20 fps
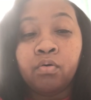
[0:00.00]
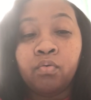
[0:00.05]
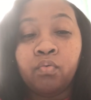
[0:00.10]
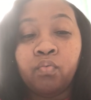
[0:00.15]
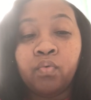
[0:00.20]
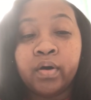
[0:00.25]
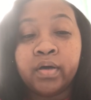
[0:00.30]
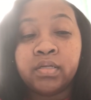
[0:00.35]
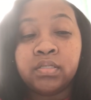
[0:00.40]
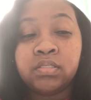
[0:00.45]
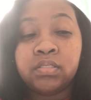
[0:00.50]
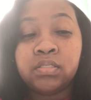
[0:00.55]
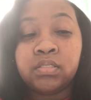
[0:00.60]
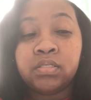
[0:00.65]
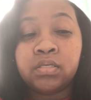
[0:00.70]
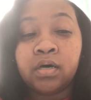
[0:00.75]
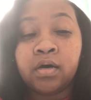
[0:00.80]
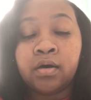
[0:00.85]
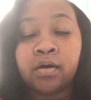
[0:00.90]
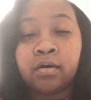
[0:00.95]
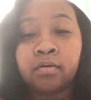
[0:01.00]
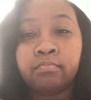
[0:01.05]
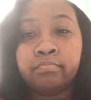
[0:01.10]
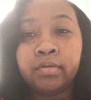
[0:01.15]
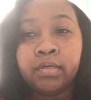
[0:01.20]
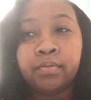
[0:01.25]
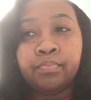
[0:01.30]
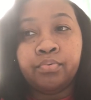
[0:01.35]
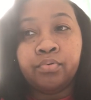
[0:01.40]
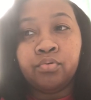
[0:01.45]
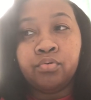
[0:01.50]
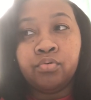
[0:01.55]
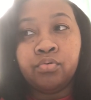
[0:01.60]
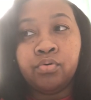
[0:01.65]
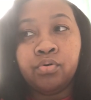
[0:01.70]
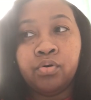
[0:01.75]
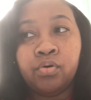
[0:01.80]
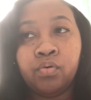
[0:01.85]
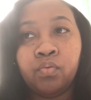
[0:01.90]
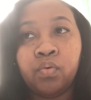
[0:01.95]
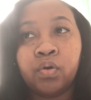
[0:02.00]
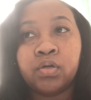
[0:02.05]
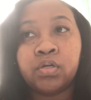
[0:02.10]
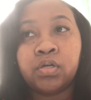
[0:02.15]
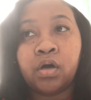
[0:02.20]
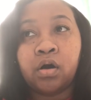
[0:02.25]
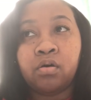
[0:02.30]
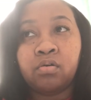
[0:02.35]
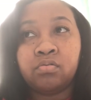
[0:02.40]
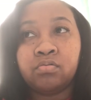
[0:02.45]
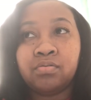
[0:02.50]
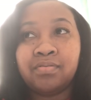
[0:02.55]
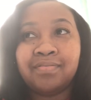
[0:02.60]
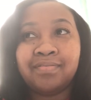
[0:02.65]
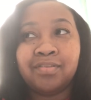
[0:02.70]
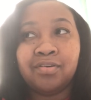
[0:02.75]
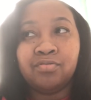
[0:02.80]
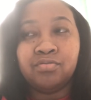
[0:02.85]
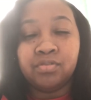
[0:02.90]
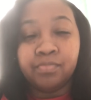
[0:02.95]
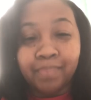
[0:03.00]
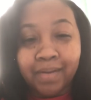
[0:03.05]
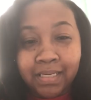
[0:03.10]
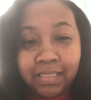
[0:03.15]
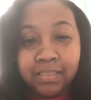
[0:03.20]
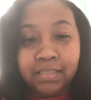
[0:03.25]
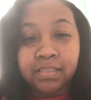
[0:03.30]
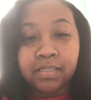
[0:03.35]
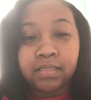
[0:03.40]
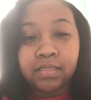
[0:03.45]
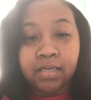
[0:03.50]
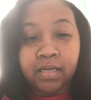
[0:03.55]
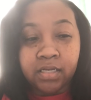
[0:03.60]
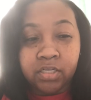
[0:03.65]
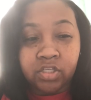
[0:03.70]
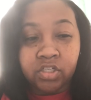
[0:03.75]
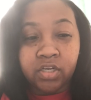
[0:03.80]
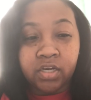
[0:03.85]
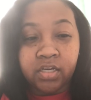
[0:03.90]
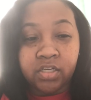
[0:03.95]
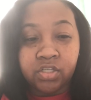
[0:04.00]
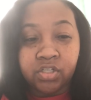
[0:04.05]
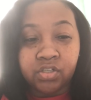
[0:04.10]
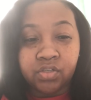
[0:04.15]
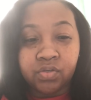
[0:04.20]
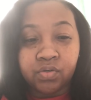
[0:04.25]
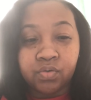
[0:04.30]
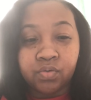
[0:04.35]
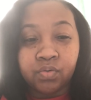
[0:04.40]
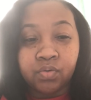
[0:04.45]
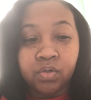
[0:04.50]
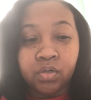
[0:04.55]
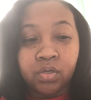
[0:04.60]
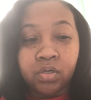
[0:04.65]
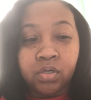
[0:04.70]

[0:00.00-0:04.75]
Once people were taught those basic educational